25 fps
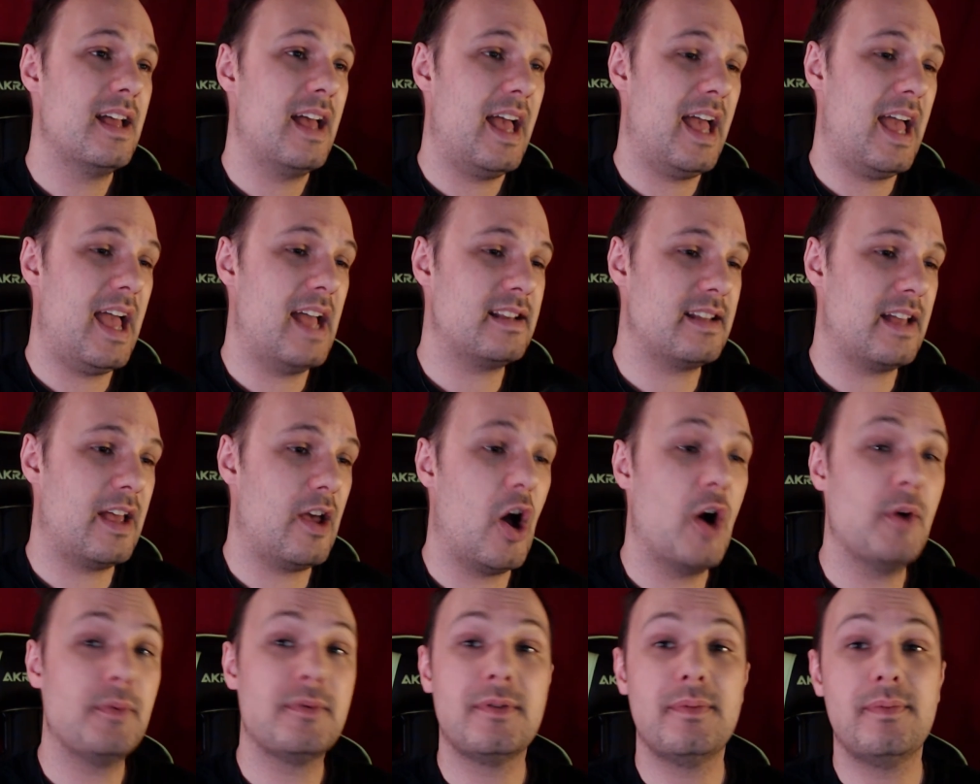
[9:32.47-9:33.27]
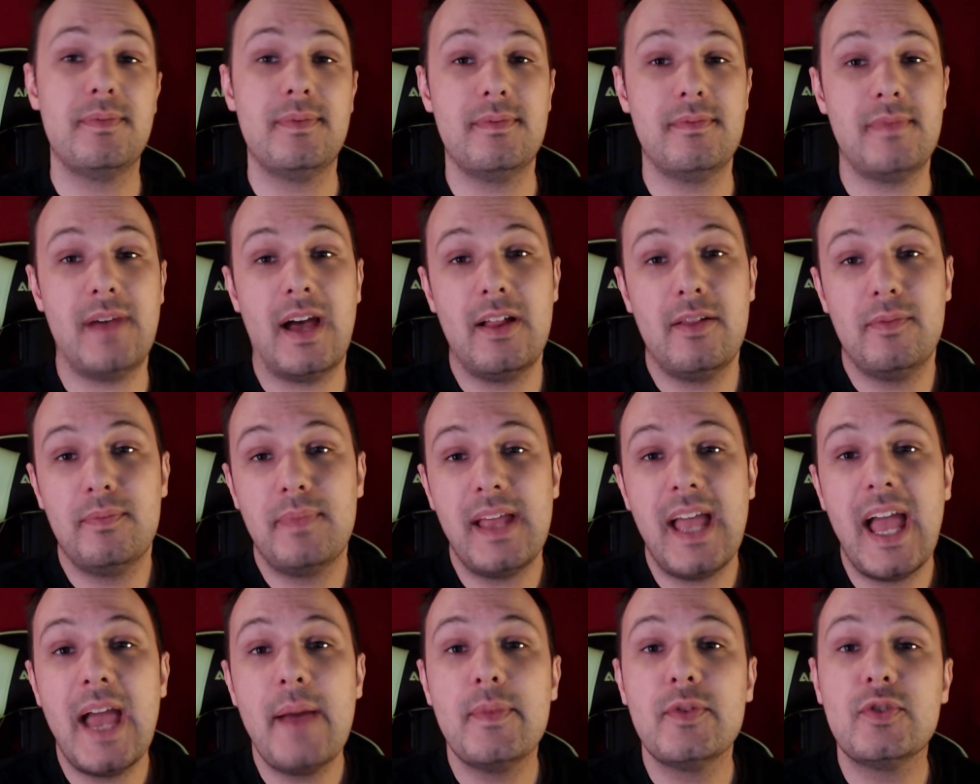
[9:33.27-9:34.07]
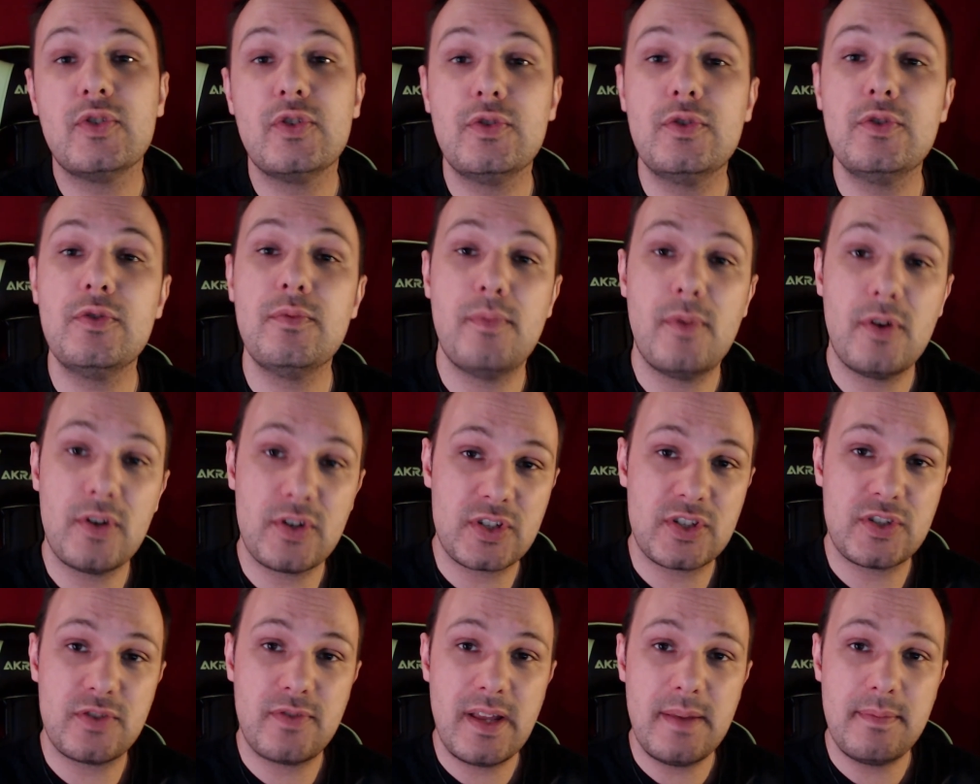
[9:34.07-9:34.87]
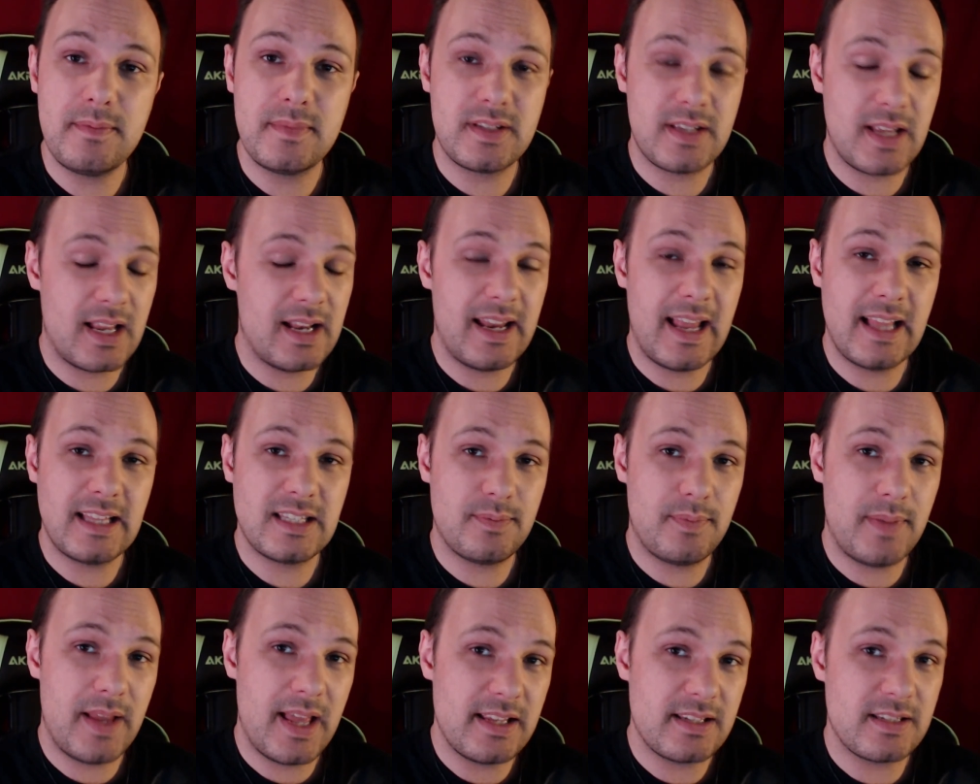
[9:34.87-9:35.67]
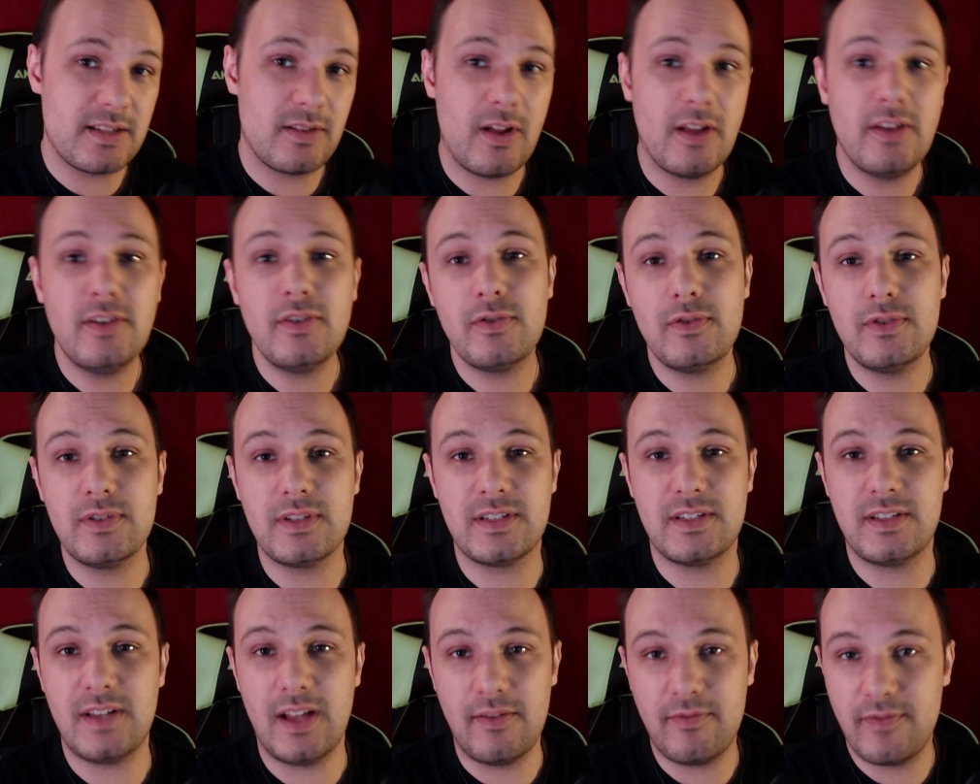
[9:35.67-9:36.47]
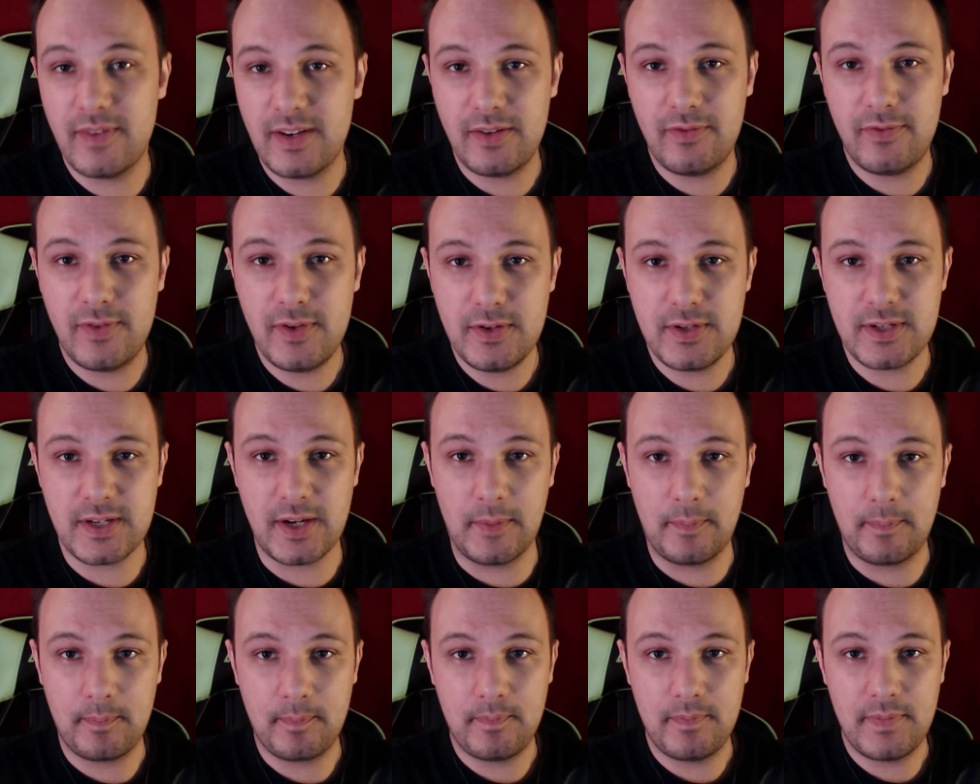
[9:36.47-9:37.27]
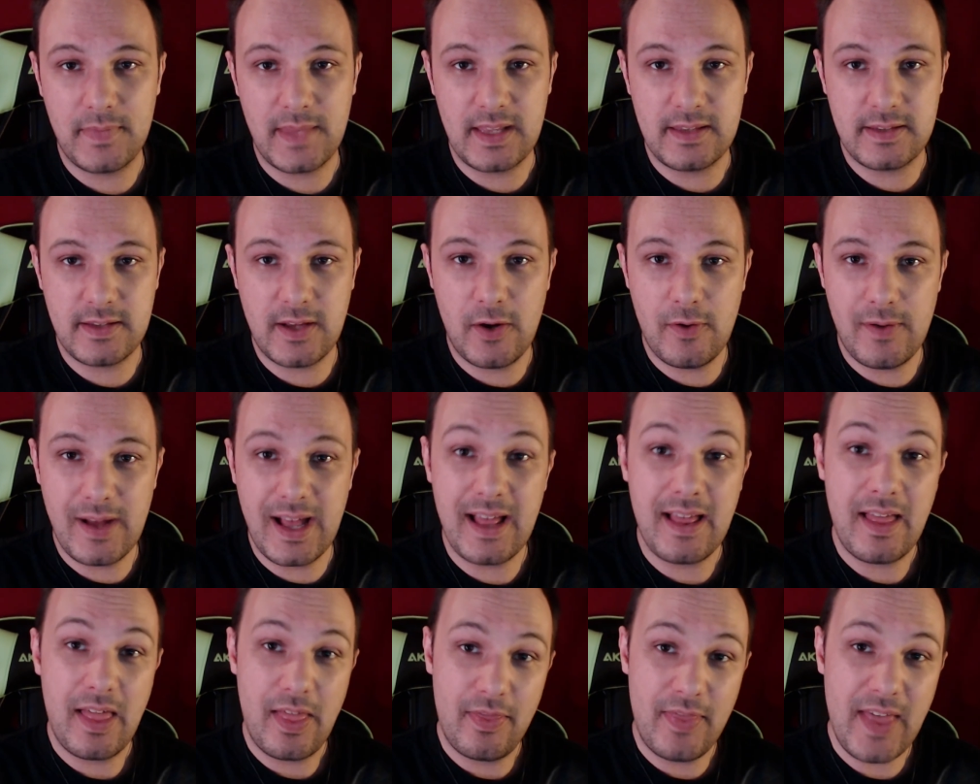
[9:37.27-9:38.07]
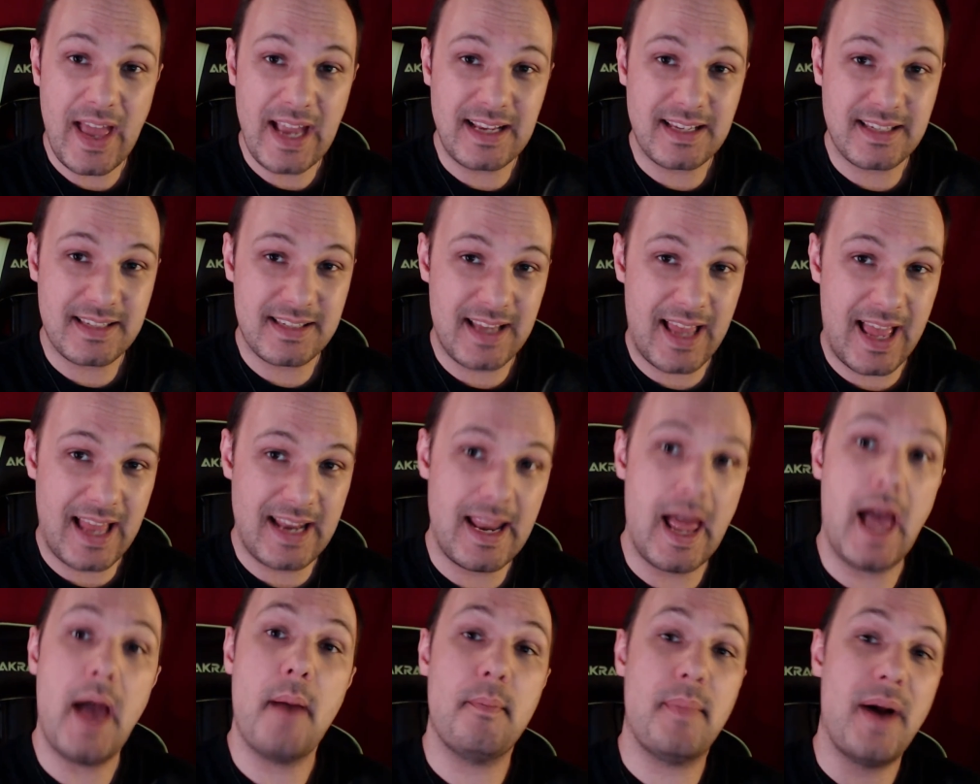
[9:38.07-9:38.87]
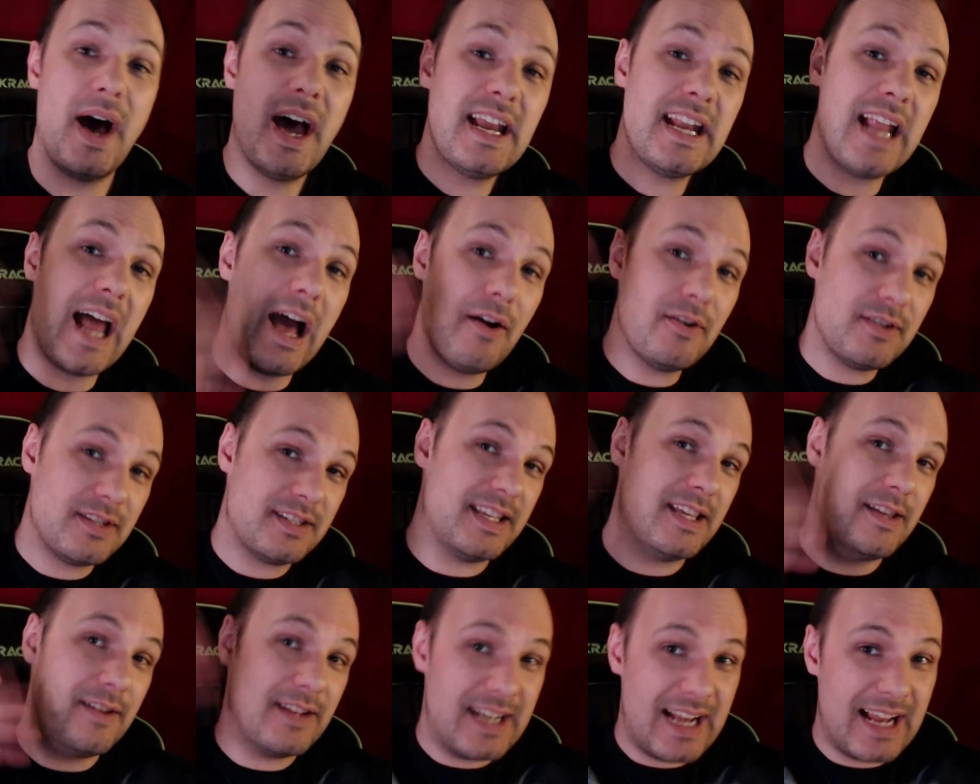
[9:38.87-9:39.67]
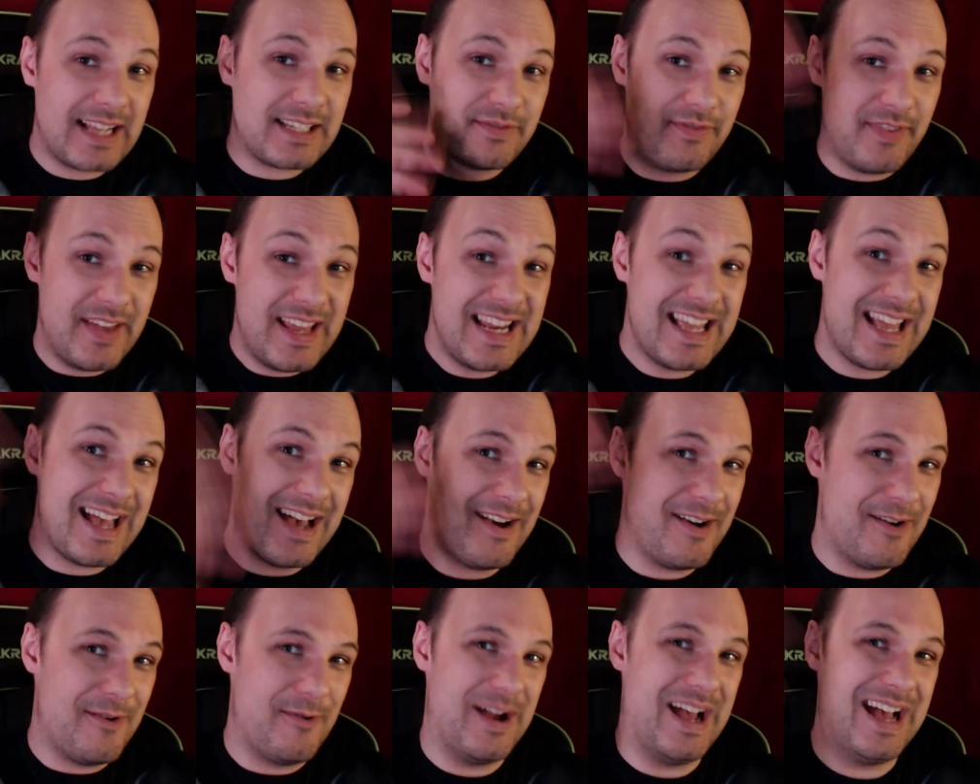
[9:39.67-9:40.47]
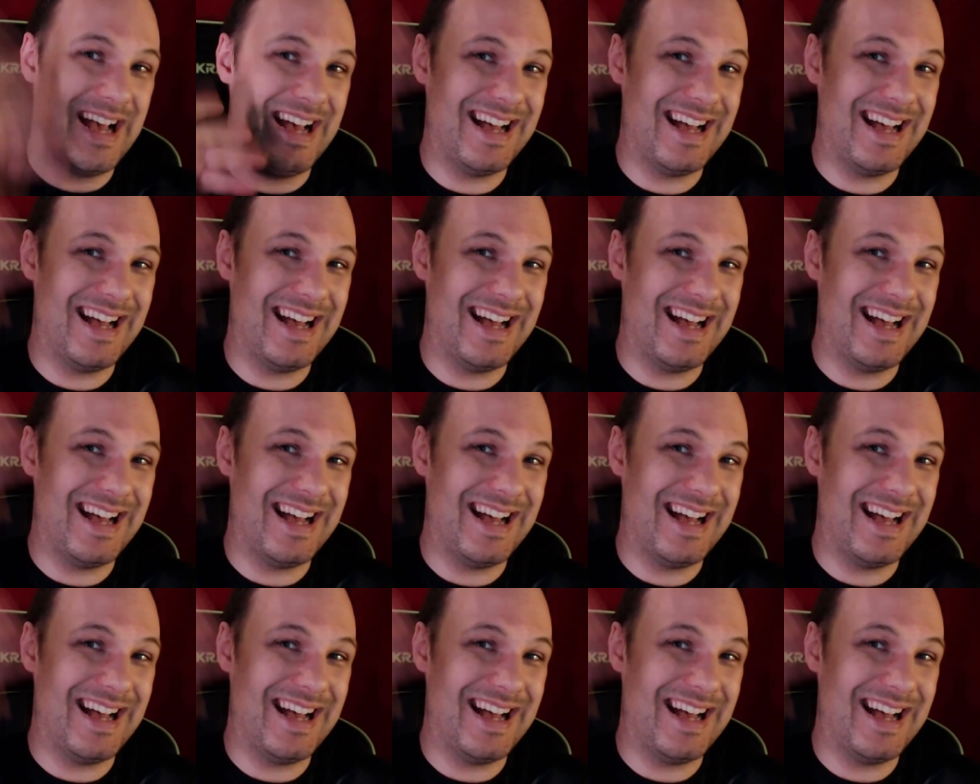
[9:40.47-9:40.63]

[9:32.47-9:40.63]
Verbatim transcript: And I hope I'll be able to do more streams and let's plays and other good stuff in the future. So thanks, and bye now, see you in the next video.